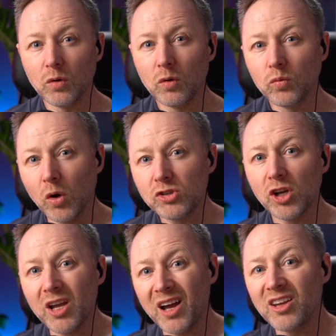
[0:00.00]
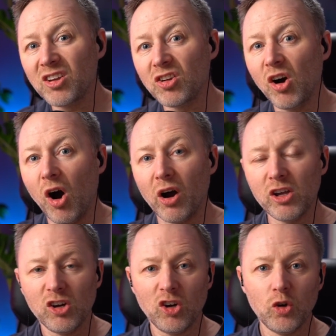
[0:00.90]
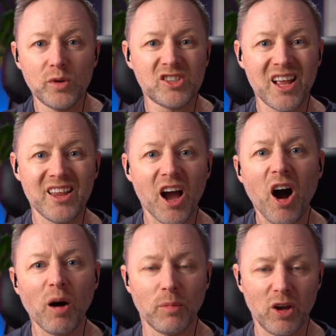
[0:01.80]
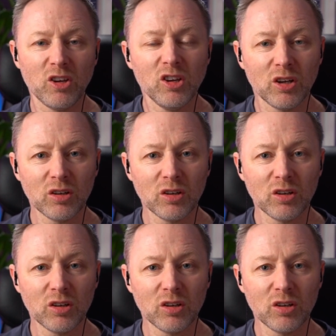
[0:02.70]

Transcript: "Was he a guy who was in the army?"